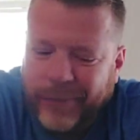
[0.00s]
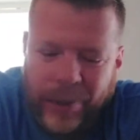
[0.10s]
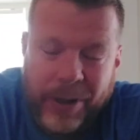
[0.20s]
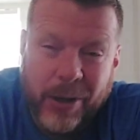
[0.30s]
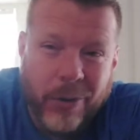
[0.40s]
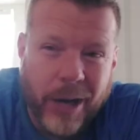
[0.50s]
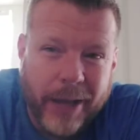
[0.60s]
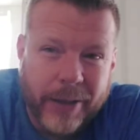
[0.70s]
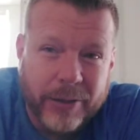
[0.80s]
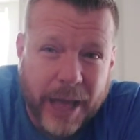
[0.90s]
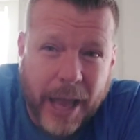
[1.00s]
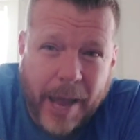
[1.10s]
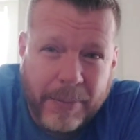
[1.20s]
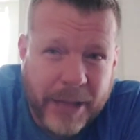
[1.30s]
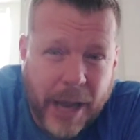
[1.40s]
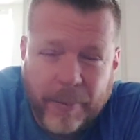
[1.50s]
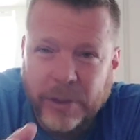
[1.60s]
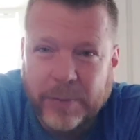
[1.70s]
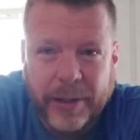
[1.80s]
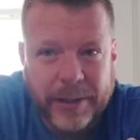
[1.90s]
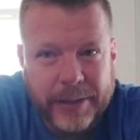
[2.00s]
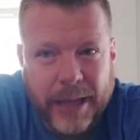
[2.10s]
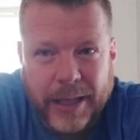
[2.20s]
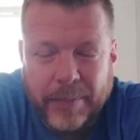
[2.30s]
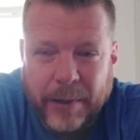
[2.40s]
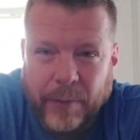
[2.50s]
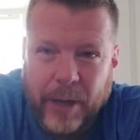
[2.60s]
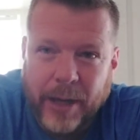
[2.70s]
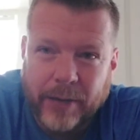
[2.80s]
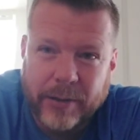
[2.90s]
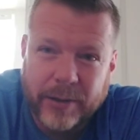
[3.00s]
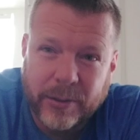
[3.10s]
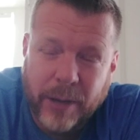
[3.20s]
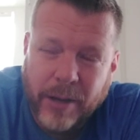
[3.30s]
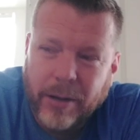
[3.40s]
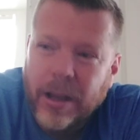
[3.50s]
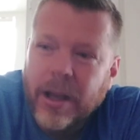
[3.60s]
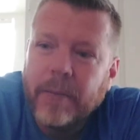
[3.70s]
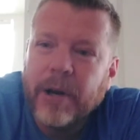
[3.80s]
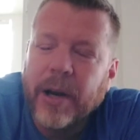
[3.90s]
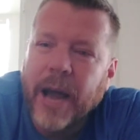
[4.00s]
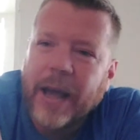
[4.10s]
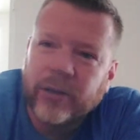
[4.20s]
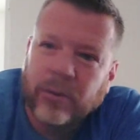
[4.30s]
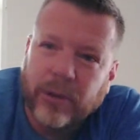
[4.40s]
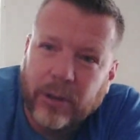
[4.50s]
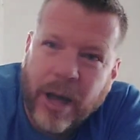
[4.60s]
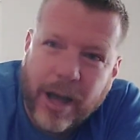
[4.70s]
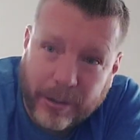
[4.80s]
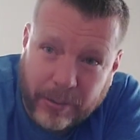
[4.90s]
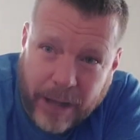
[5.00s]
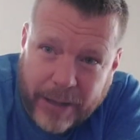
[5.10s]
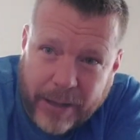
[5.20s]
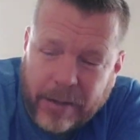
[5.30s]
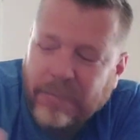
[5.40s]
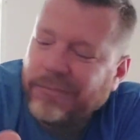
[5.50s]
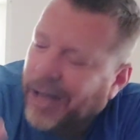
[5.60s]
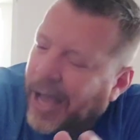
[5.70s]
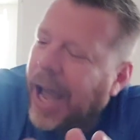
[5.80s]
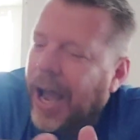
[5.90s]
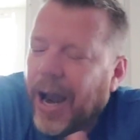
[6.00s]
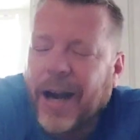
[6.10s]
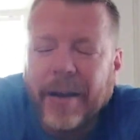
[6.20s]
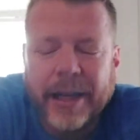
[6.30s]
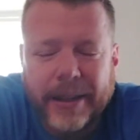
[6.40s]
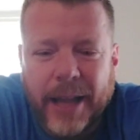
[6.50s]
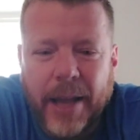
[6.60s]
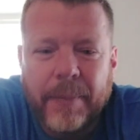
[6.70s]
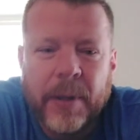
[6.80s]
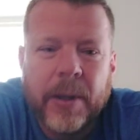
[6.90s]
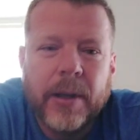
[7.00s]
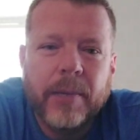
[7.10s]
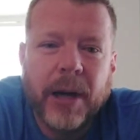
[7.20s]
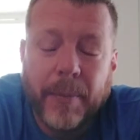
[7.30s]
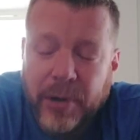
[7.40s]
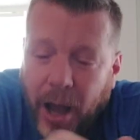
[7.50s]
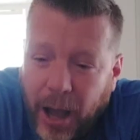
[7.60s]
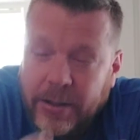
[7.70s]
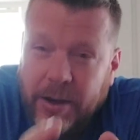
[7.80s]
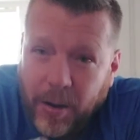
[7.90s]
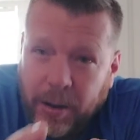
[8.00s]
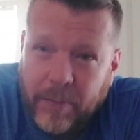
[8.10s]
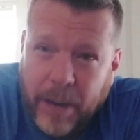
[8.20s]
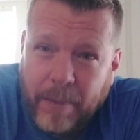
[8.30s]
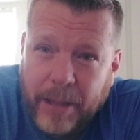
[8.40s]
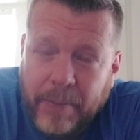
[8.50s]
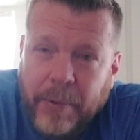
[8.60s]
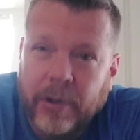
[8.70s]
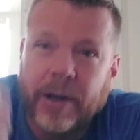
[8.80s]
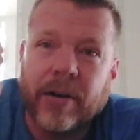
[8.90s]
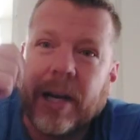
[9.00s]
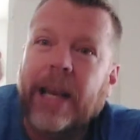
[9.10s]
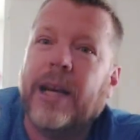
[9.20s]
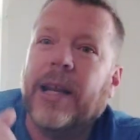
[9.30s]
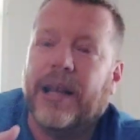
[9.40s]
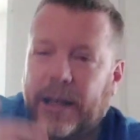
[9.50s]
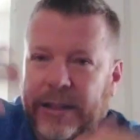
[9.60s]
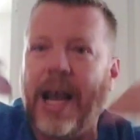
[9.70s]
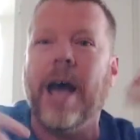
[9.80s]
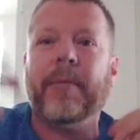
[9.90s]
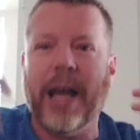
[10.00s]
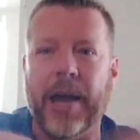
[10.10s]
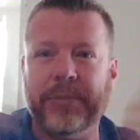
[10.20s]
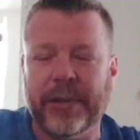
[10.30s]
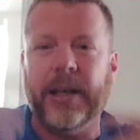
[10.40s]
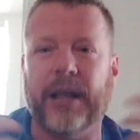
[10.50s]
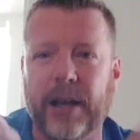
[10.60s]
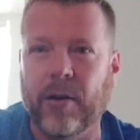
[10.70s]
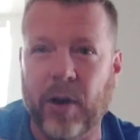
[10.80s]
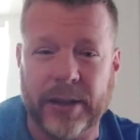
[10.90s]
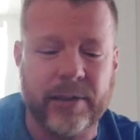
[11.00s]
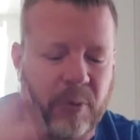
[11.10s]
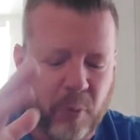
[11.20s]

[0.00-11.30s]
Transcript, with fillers: I really don't like those app timers because that can be finagled as well. But an actual clock right there, all right, I'll get that. But I'm not talking about people that are eating and in time lapsing, you know, as a,